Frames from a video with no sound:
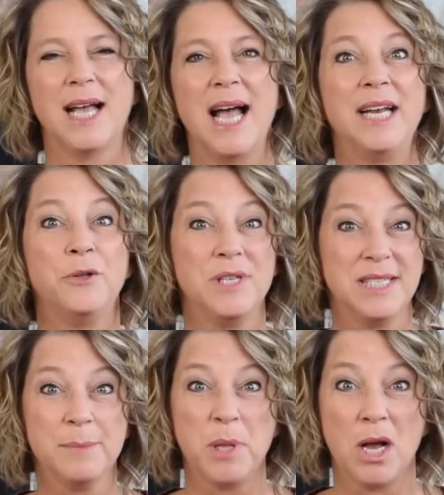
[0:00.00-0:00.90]
I know that
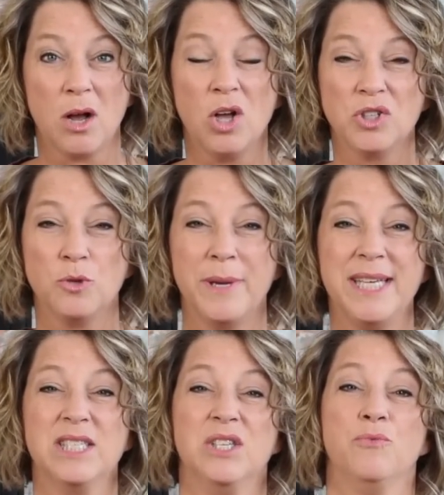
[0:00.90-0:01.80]
Ziploc also makes the